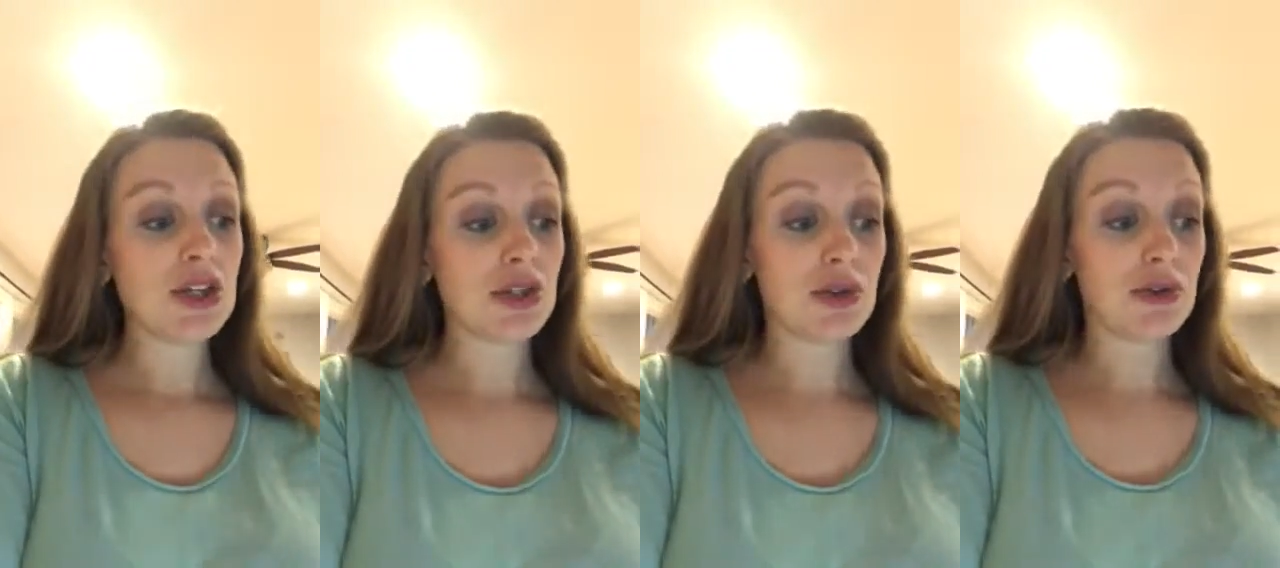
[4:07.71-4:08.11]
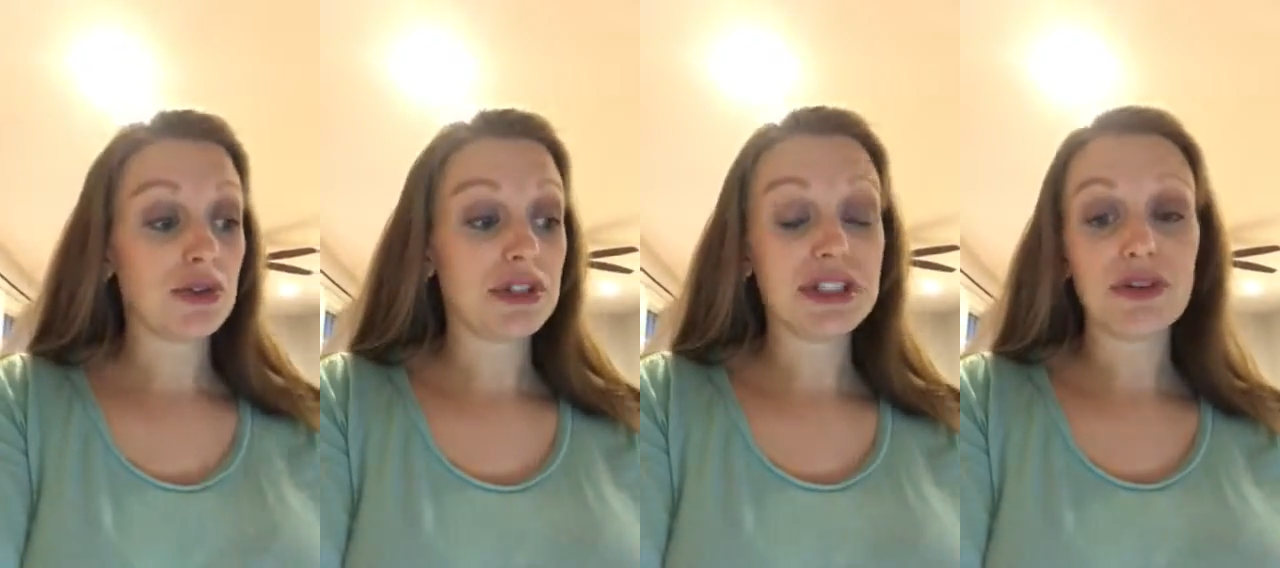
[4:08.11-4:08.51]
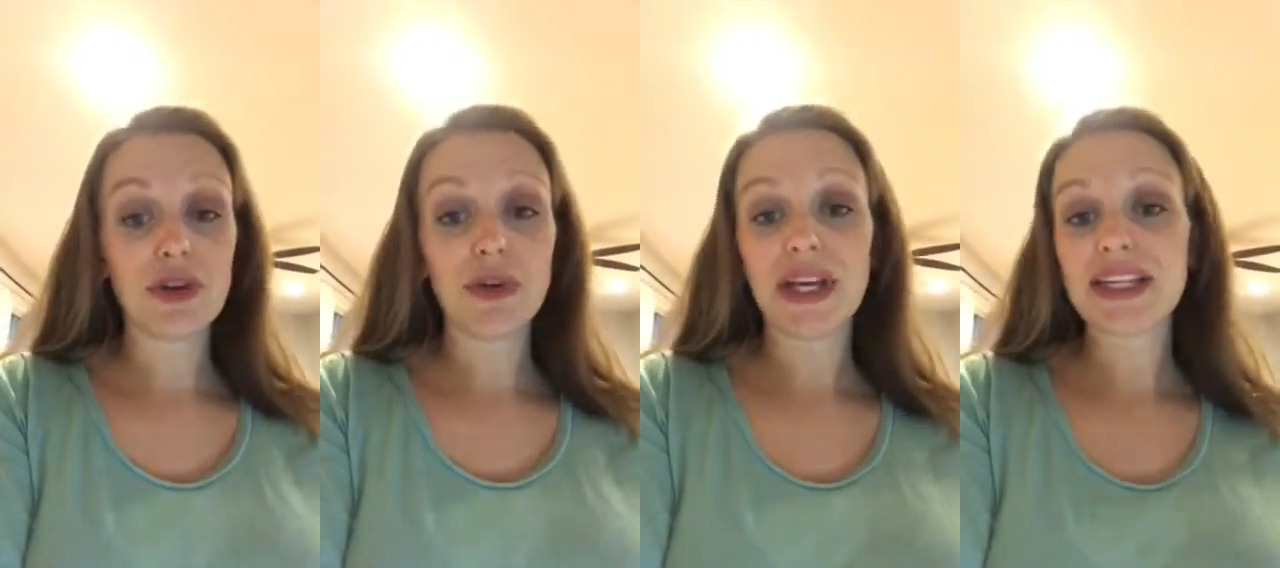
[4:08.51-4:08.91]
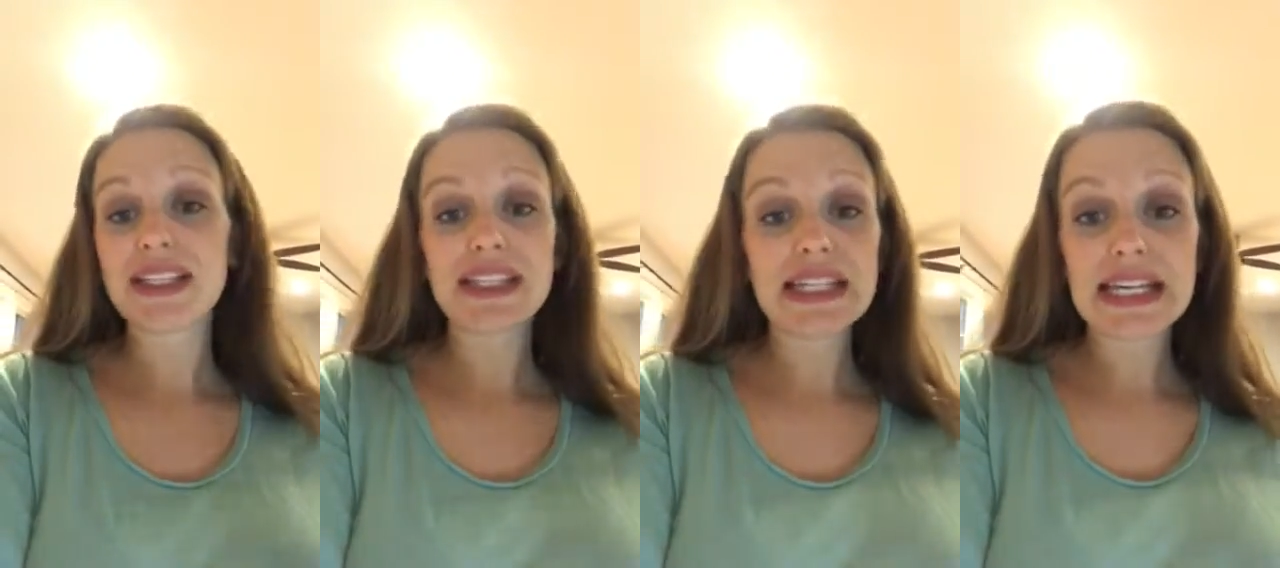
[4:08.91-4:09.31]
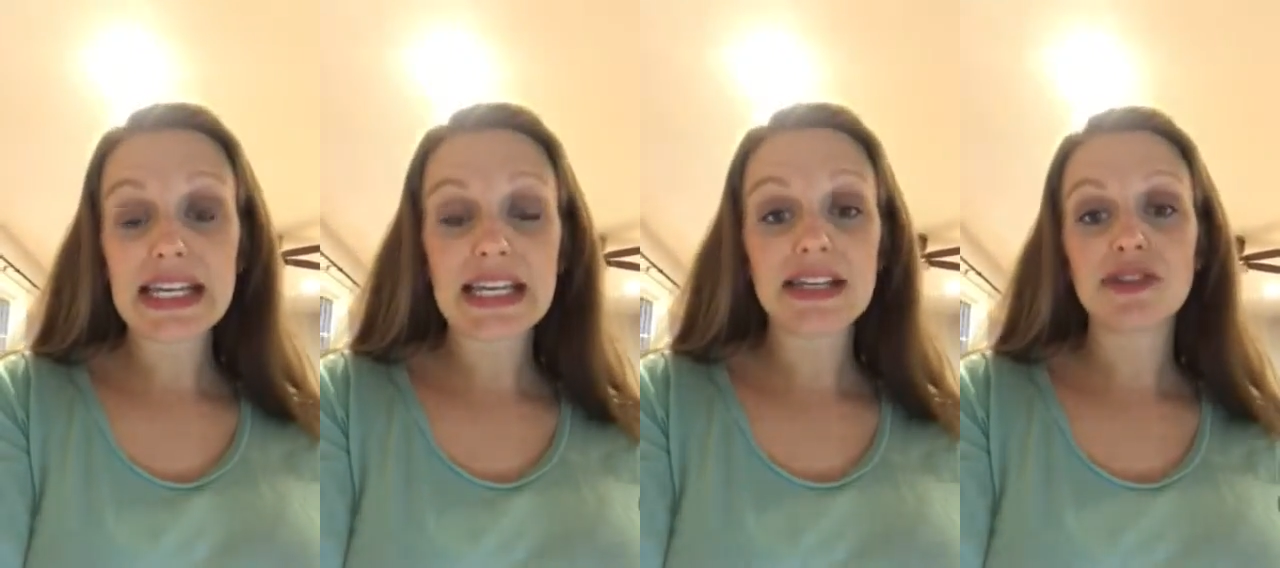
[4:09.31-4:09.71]
So there's zero like
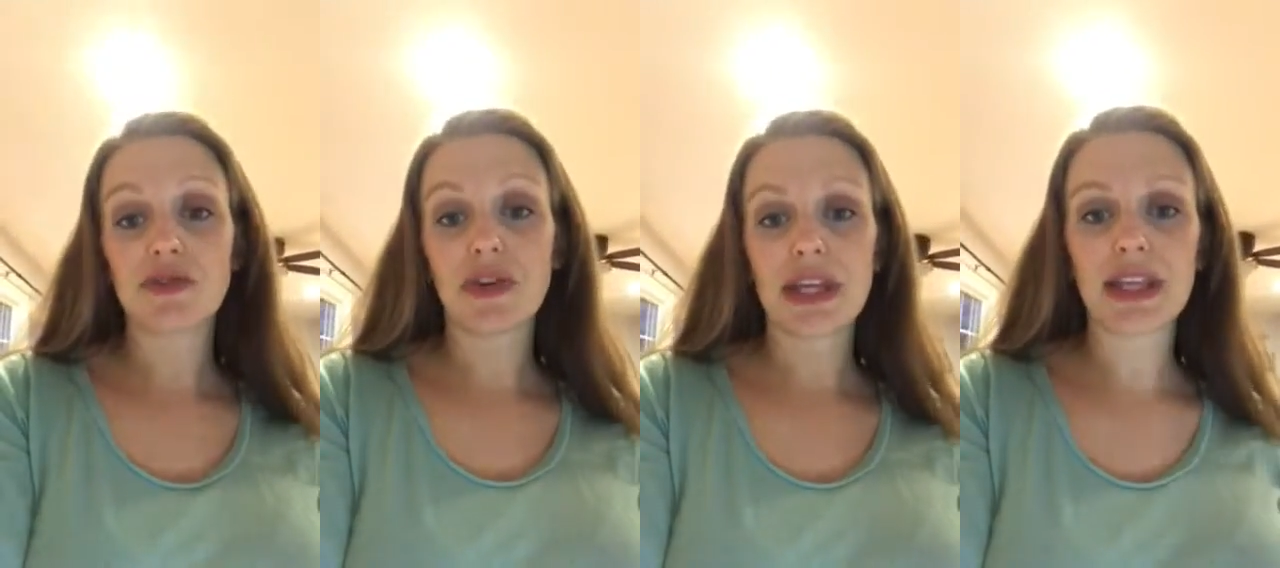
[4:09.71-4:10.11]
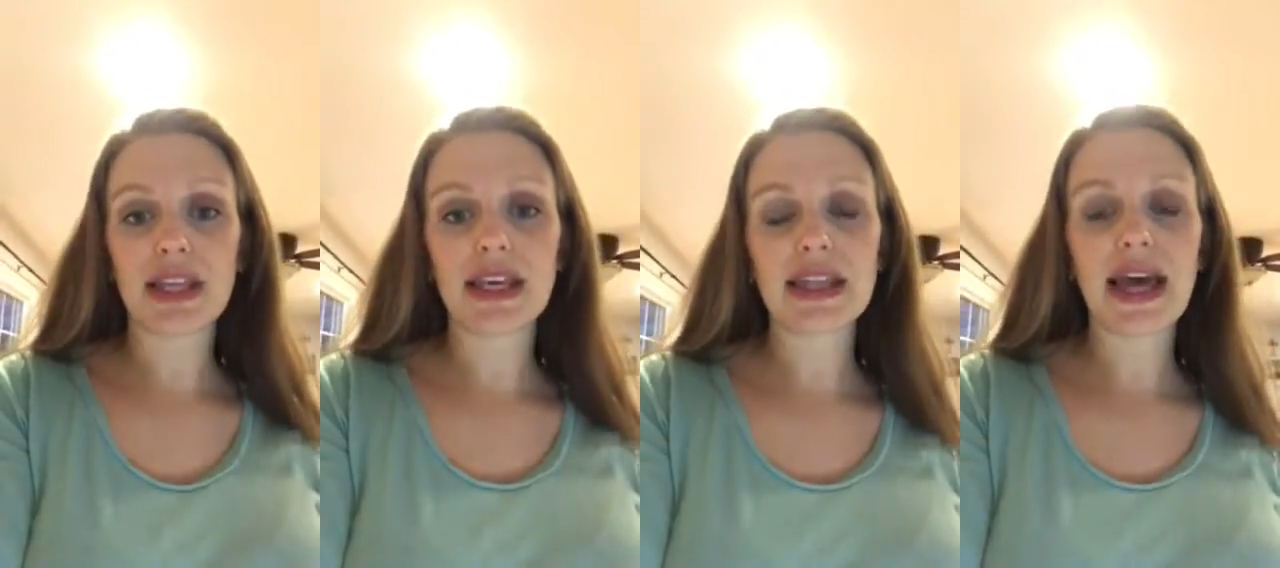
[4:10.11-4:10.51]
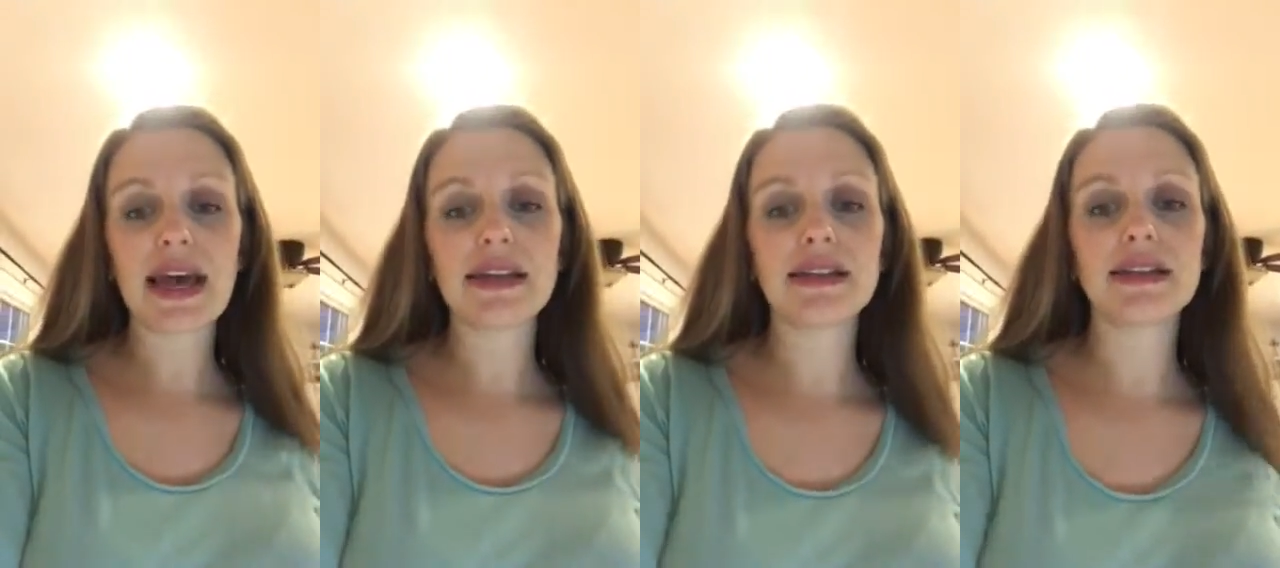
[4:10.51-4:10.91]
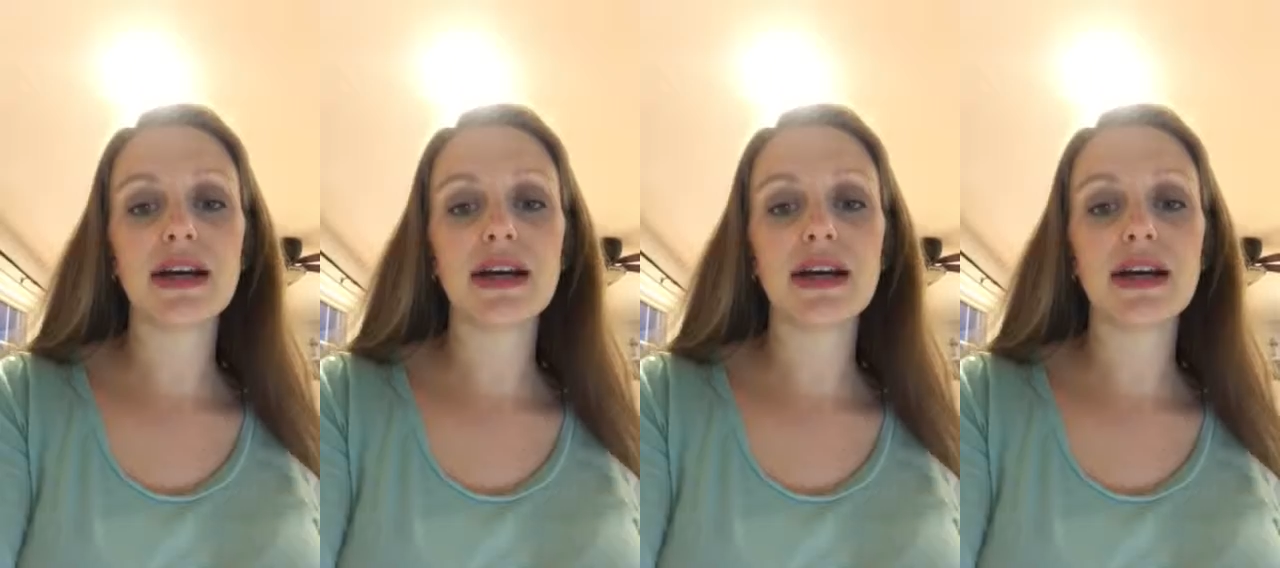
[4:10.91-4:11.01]
sneakiness or anything like that.